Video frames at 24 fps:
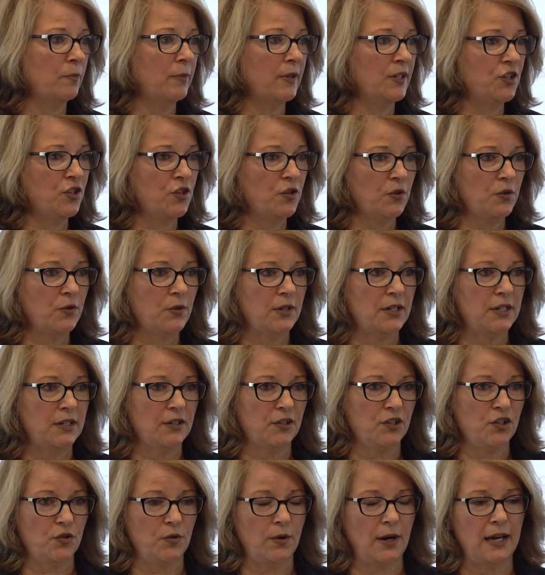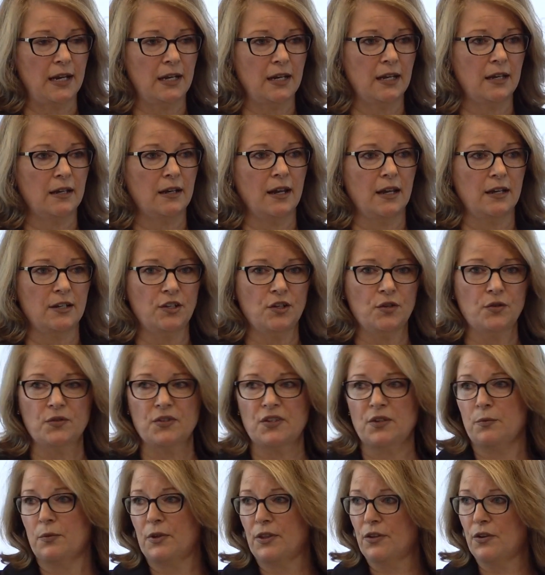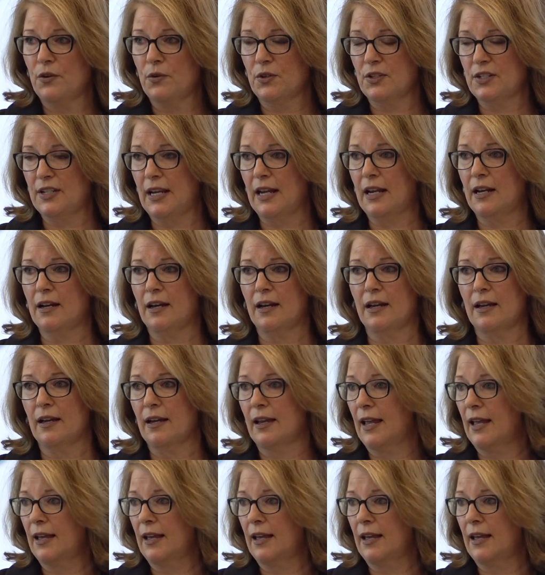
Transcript: but you're going to train it and use it with your data